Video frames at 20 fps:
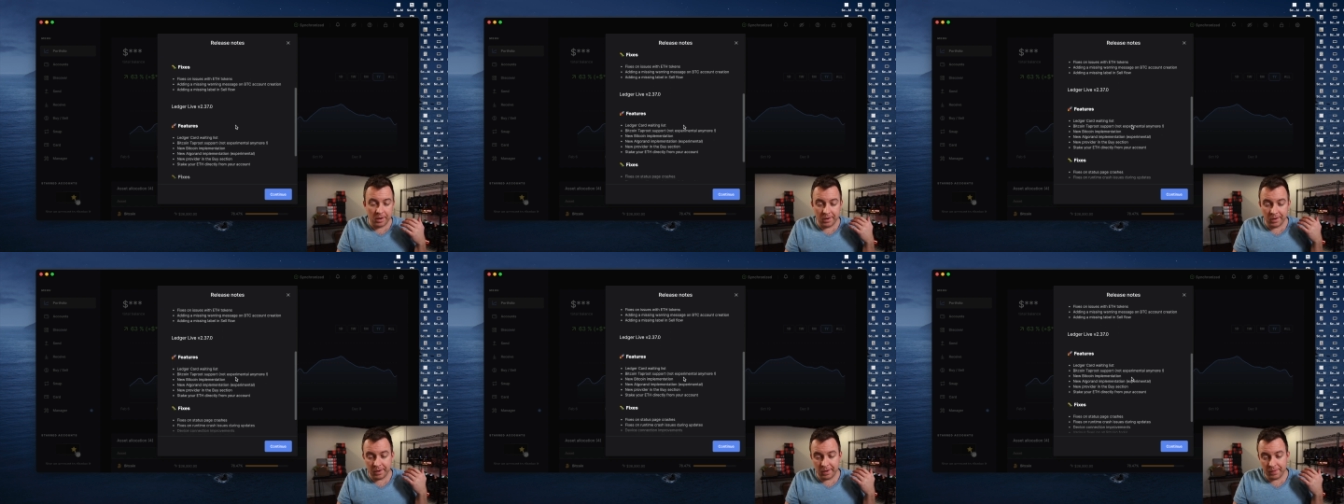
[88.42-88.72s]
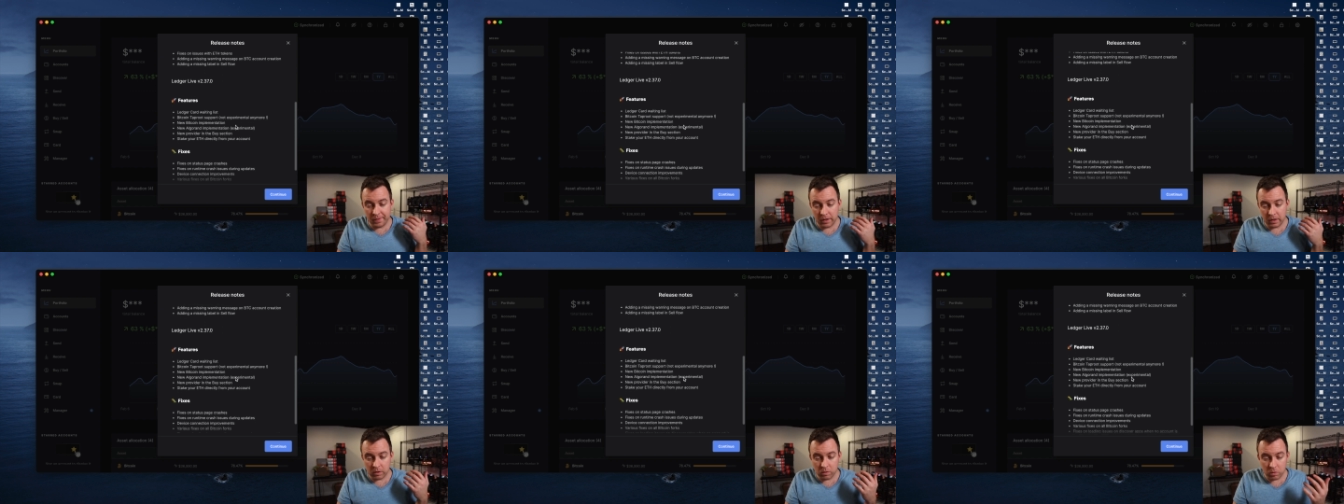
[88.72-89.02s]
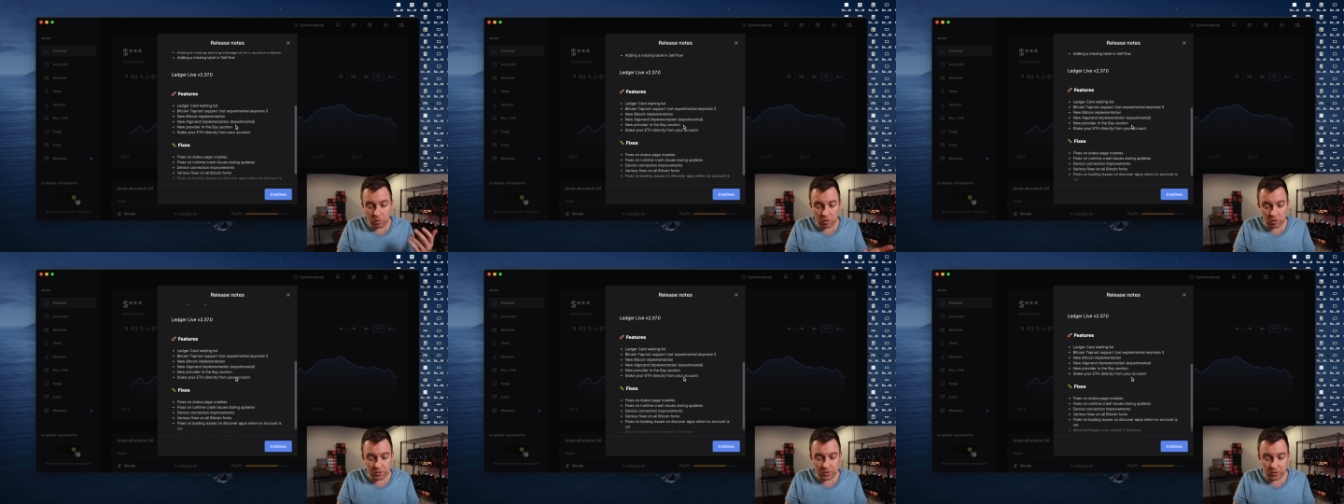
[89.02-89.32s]
And then of
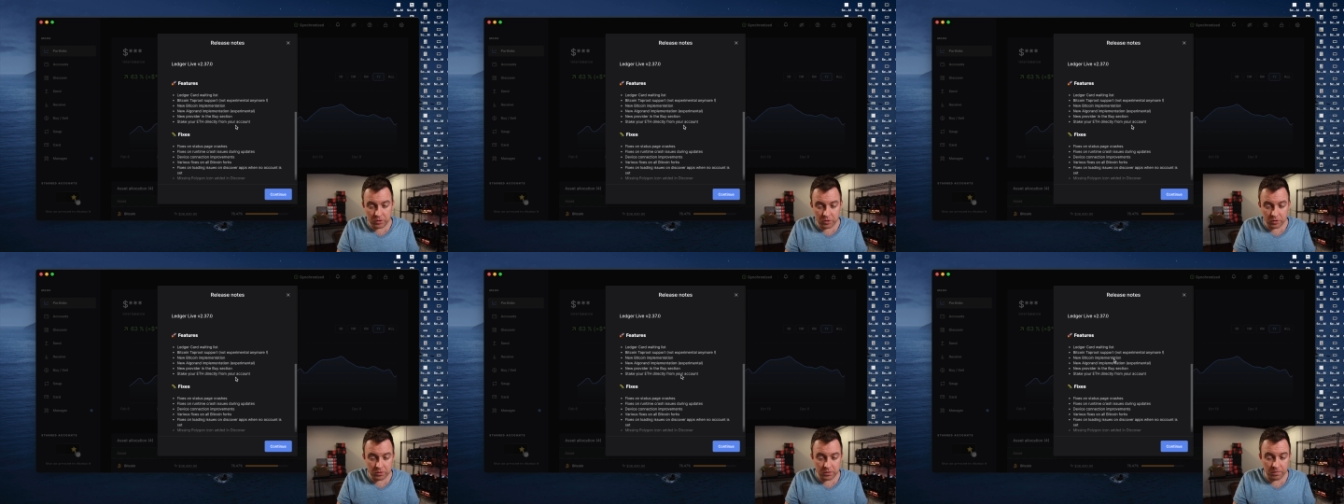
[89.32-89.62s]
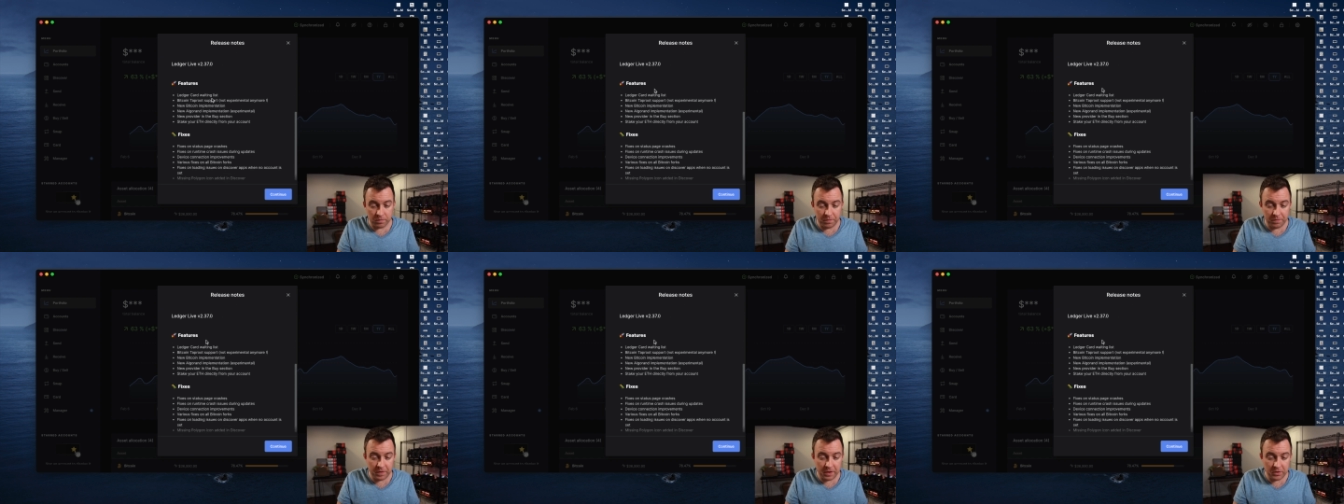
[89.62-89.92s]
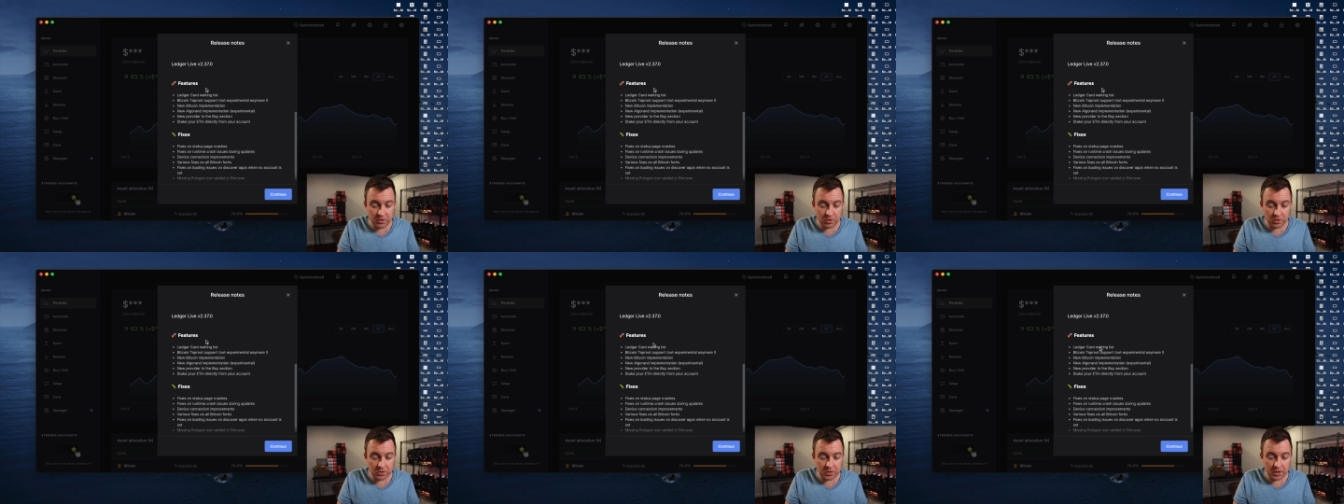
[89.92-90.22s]
course show some
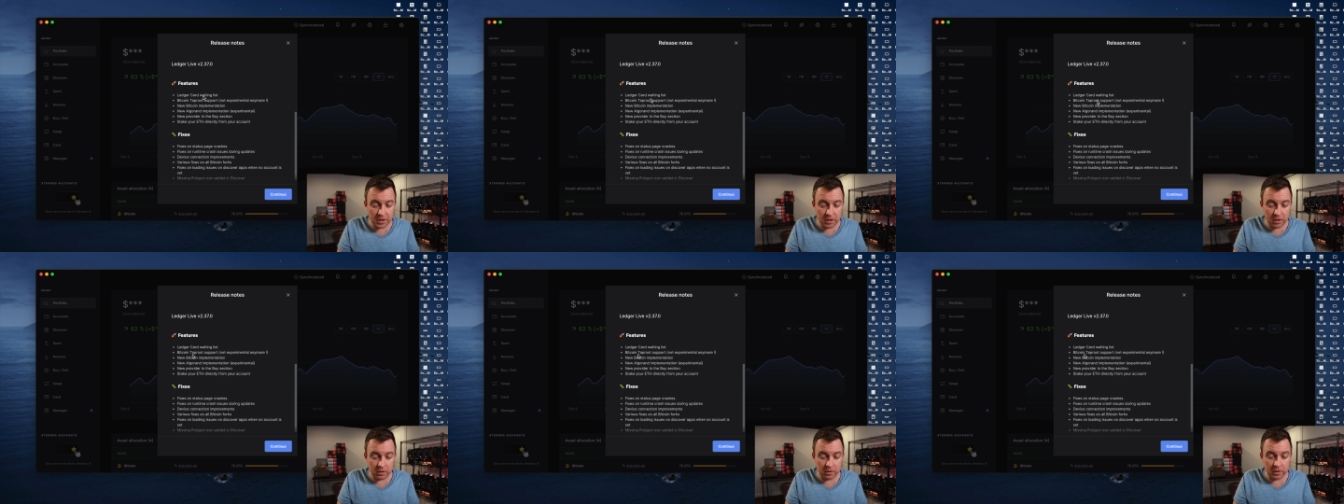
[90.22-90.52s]
features here,